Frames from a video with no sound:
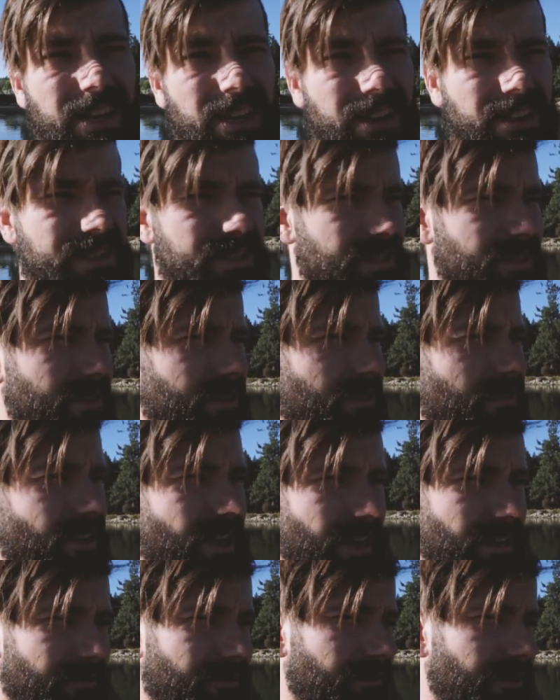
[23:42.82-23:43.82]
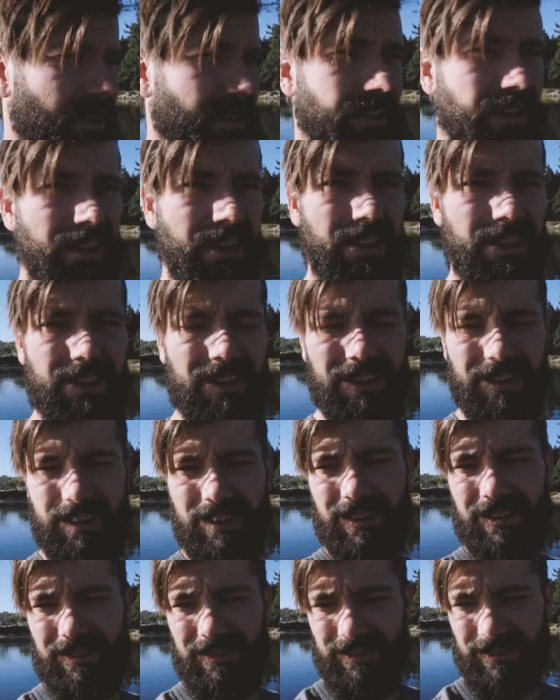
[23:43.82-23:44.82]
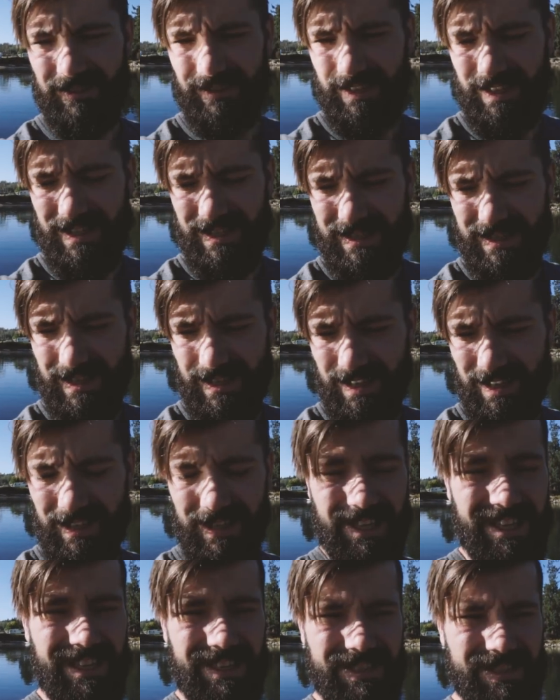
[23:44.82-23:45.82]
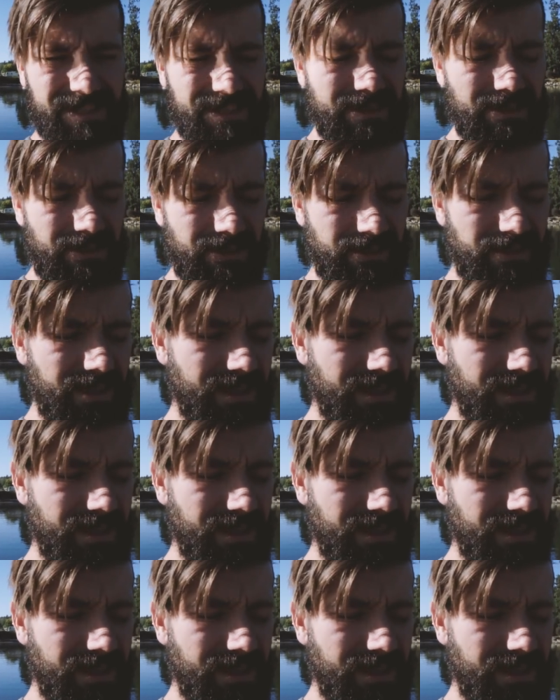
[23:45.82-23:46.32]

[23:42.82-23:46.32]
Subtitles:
hey, listen, do you have, you know, these cleats or